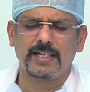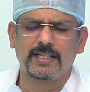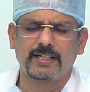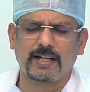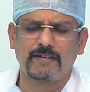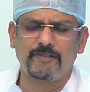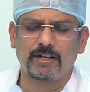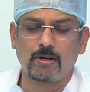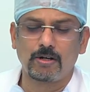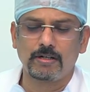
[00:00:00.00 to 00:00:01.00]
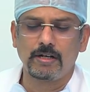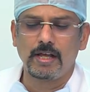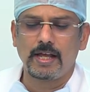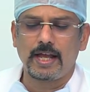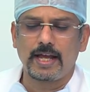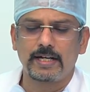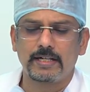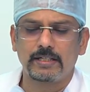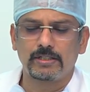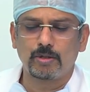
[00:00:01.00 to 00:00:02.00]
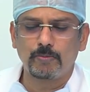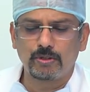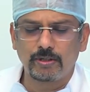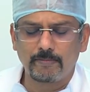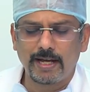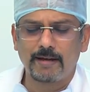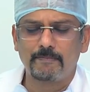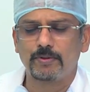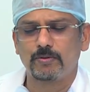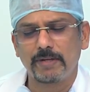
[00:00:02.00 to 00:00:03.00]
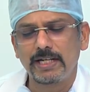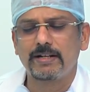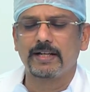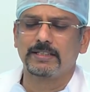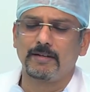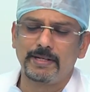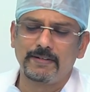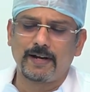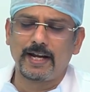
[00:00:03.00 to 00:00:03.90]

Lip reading: fenicriviroc, and cimitumab. Many drugs have been